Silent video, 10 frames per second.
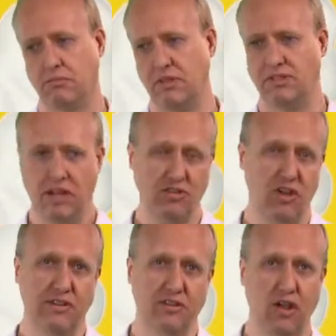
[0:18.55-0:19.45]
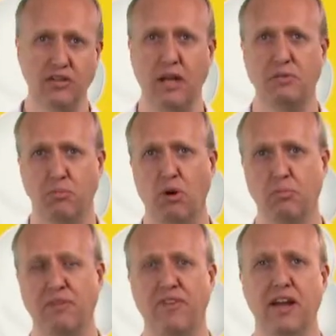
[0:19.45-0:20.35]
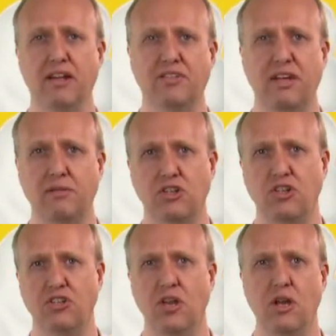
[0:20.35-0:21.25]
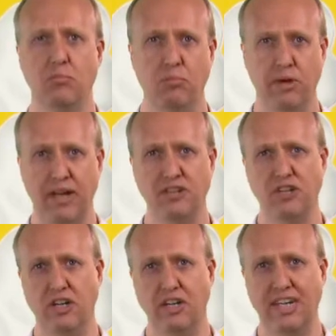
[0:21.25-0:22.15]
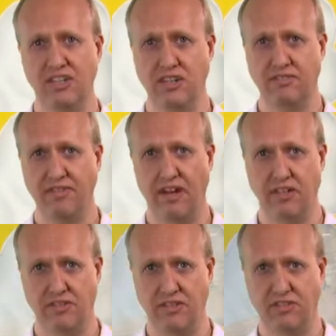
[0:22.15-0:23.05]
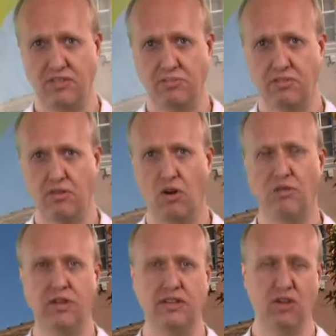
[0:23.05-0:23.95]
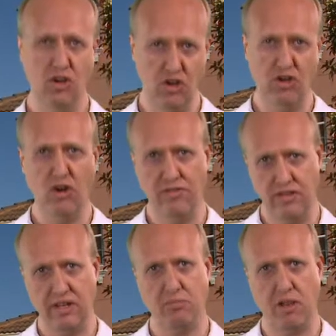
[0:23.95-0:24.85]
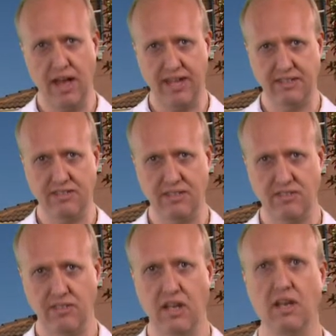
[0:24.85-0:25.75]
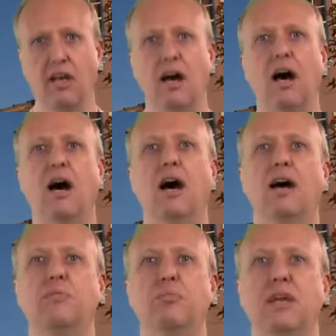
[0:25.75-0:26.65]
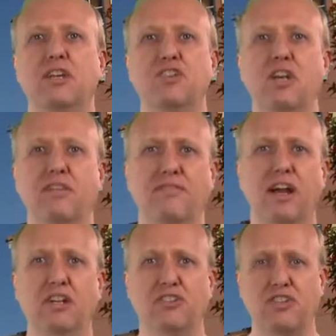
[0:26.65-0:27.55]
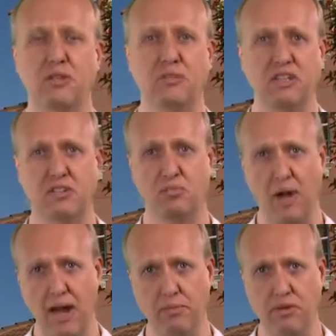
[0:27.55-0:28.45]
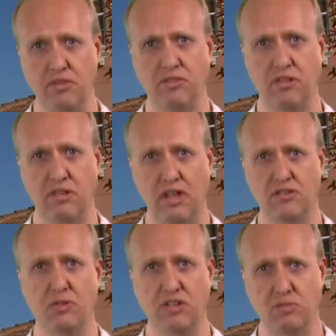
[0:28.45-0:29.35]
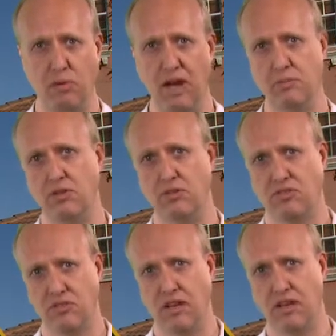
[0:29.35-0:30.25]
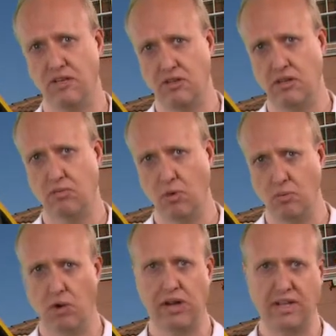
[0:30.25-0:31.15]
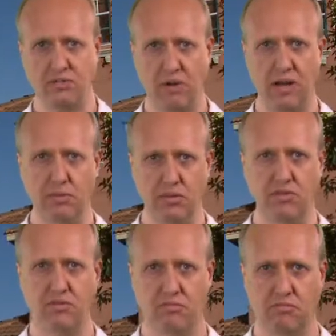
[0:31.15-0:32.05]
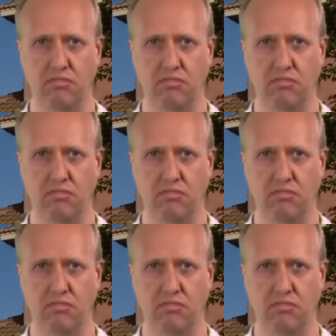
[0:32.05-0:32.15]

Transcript: we sell and service all types of portable fire extinguishers, pre-engineered kitchen fire systems over in the hood, over the appliances, uh, pre-engineered fire systems in spray booths, industrial spray booths, uh, uh, woodworking spray booths,